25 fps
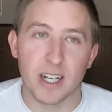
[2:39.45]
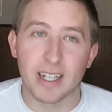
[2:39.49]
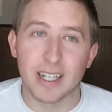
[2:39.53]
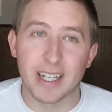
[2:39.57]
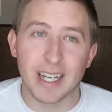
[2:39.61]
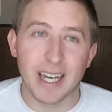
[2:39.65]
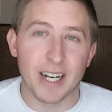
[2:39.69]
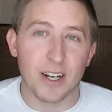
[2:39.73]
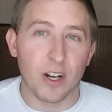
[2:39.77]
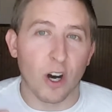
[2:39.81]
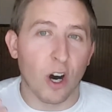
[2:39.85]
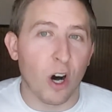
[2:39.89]

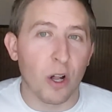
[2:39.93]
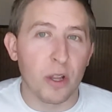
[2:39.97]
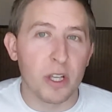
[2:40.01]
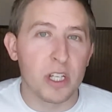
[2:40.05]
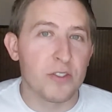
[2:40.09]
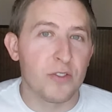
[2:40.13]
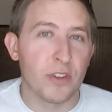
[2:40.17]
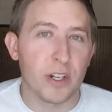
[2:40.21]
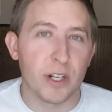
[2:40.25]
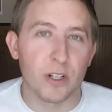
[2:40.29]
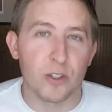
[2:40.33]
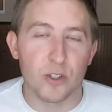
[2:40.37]
Again, all
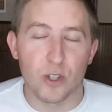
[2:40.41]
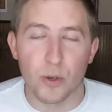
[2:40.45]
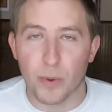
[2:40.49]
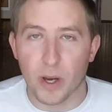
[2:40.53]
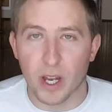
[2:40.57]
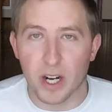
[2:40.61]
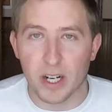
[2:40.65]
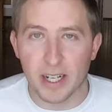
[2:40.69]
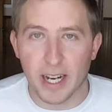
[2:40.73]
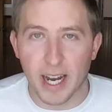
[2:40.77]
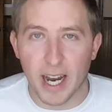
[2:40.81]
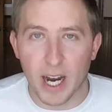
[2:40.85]
these videos are
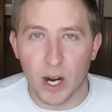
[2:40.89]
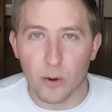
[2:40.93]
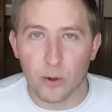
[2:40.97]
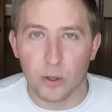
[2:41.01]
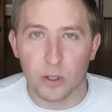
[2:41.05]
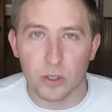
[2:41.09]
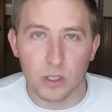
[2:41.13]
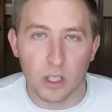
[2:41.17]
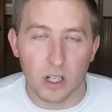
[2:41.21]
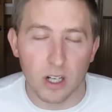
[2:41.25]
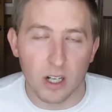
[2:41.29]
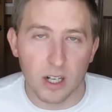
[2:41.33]
about an
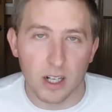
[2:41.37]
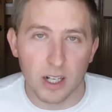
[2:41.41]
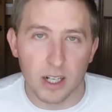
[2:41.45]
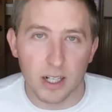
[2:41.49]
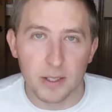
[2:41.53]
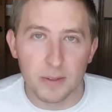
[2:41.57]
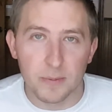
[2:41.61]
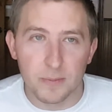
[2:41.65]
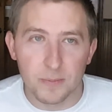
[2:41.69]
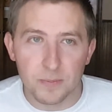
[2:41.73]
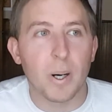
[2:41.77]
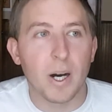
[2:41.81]
hour
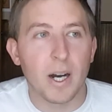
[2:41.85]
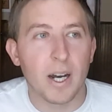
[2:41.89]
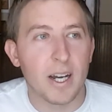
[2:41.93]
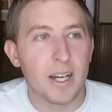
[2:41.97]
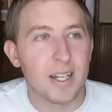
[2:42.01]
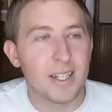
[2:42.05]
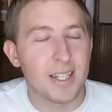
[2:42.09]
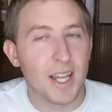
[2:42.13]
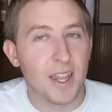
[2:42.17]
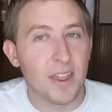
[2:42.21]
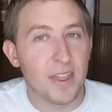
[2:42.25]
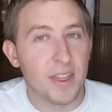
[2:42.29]
long,
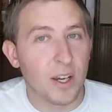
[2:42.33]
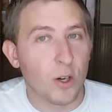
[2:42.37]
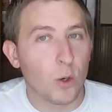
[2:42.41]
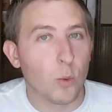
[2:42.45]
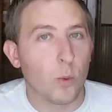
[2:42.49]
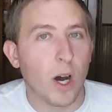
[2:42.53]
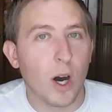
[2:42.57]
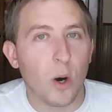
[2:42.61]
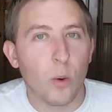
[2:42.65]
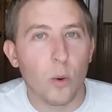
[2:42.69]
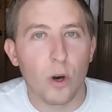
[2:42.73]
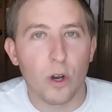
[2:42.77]
but they're
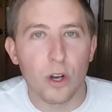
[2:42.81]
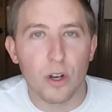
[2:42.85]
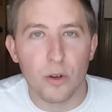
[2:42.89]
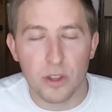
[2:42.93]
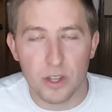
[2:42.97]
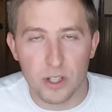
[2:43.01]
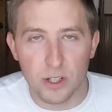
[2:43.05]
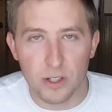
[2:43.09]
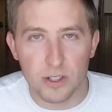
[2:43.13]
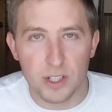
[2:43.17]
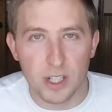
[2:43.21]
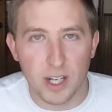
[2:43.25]
well
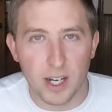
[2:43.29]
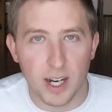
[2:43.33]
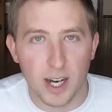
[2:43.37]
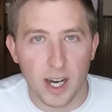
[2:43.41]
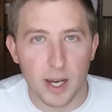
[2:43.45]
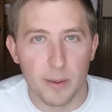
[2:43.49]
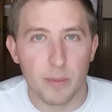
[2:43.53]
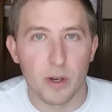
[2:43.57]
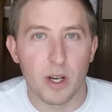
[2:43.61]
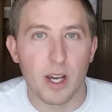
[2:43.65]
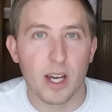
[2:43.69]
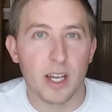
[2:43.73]
worth your
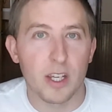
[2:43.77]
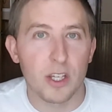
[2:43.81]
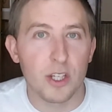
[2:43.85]
time.